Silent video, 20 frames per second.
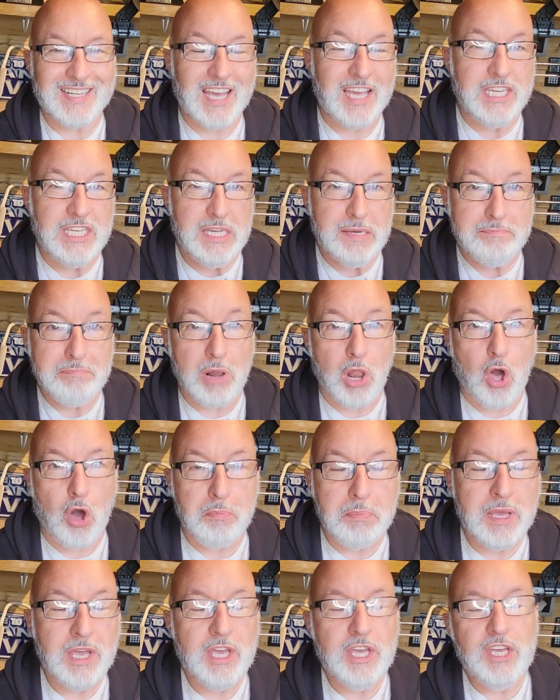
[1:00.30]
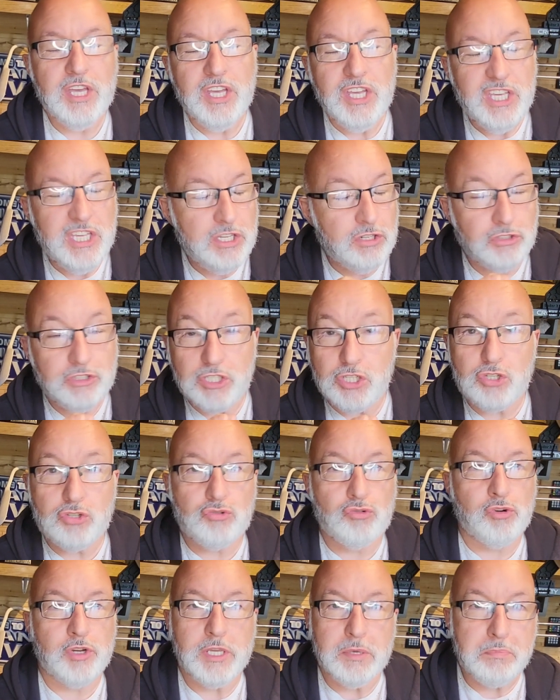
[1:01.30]
at your blob. You'll destroy
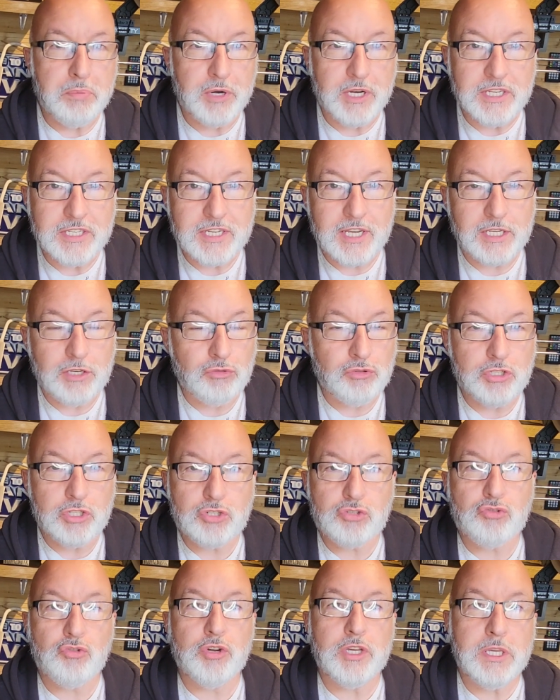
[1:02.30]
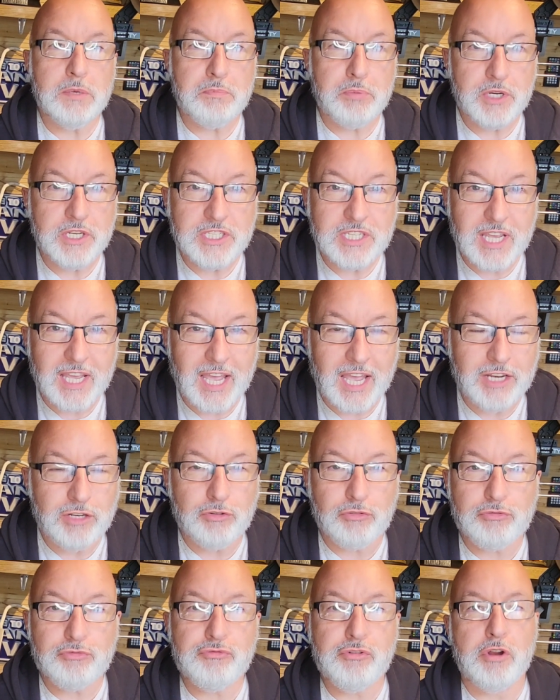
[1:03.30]
your printer. You'll destroy your printer head. You'll
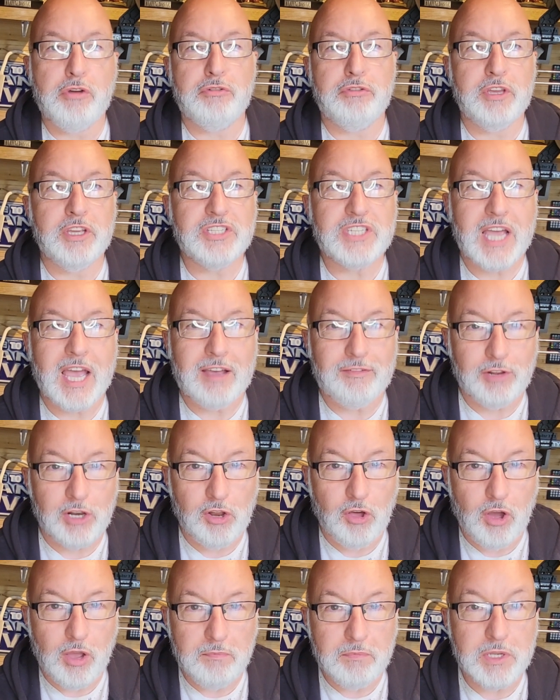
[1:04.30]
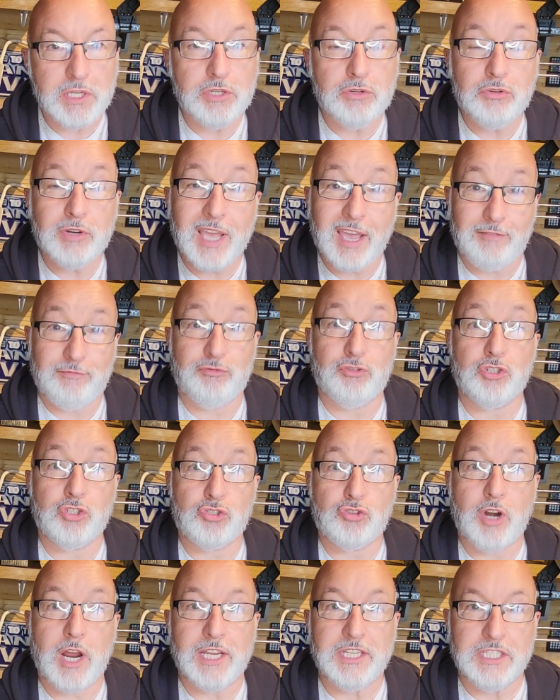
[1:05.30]
throw things out of alignment. You'll get
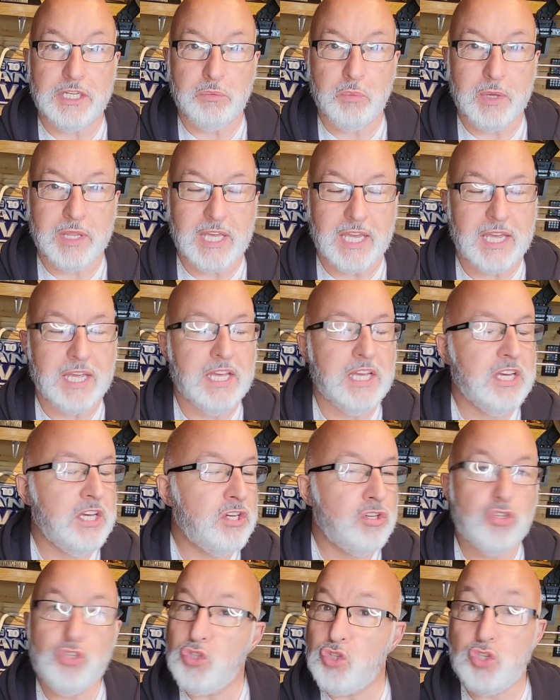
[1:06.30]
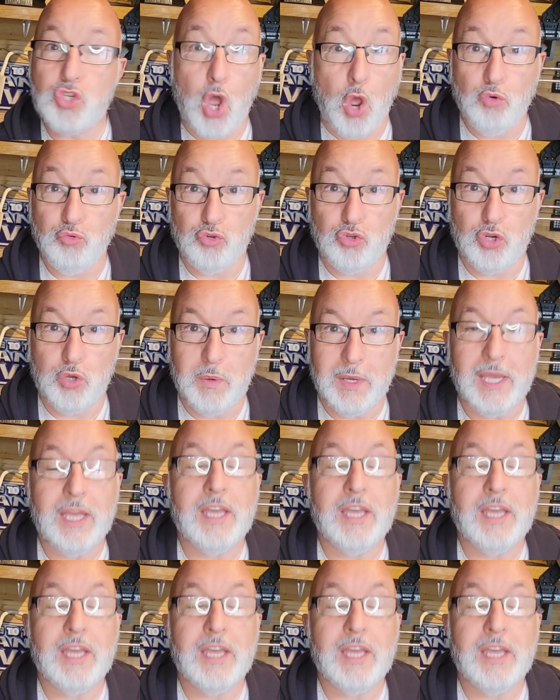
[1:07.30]
frustrated with it. Don't do it.